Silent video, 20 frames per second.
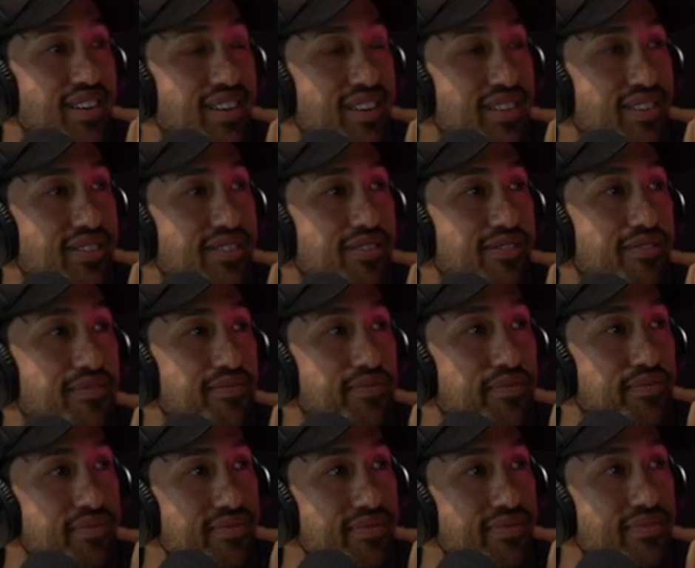And we'll see you in
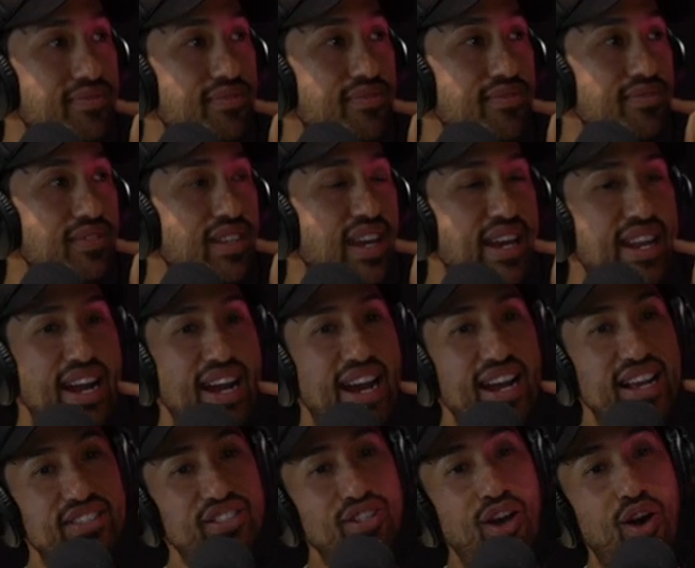December. And I,
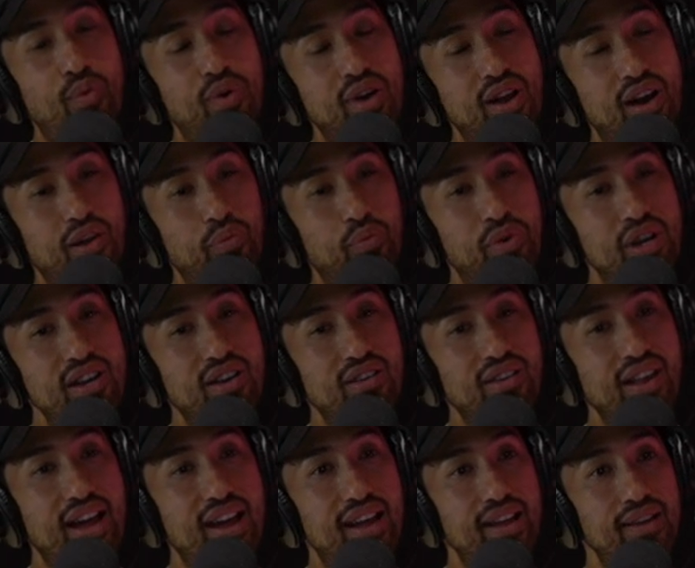I, saw one on one of your
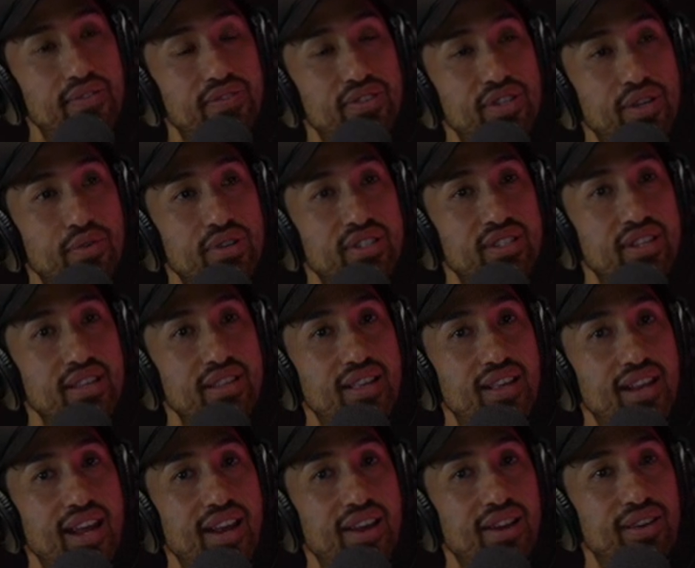lives, you were saying
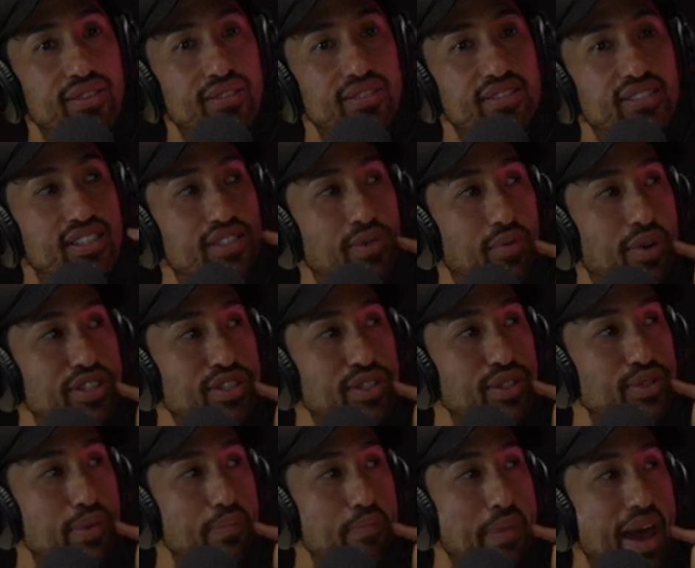that Ariel doesn't want you
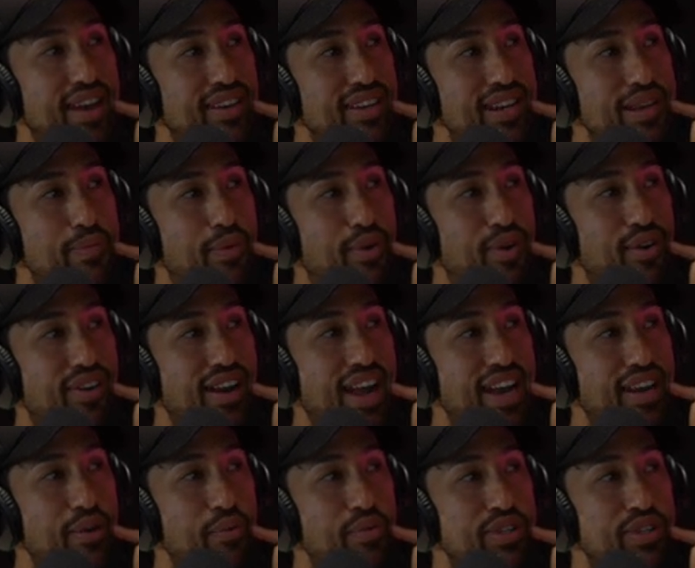doing back anymore. Or like,